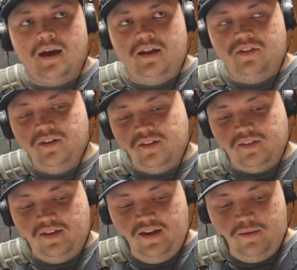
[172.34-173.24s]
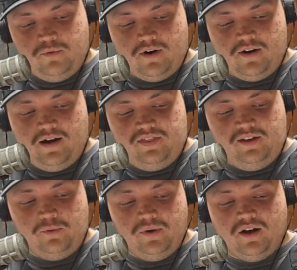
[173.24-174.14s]
And I think that the game where I
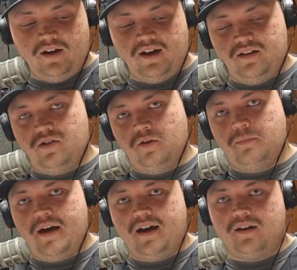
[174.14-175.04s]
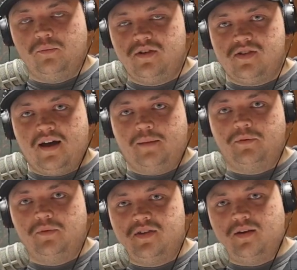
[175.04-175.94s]
think we all kind of took back and we stopped
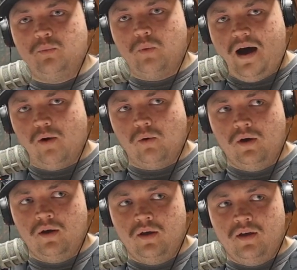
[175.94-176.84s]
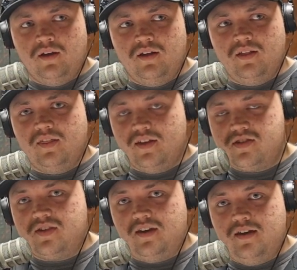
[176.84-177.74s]
and we said, wow,
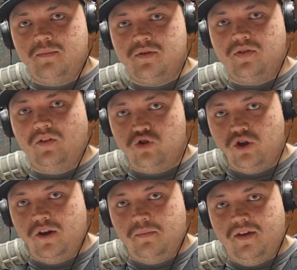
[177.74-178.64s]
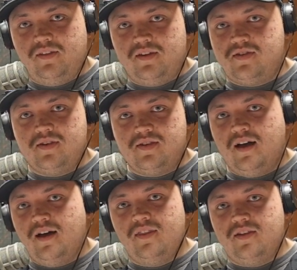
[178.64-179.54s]
this team is legitimate.
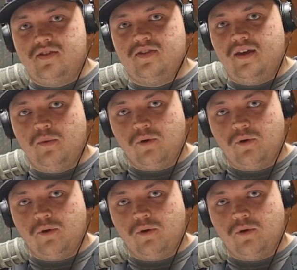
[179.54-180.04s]
They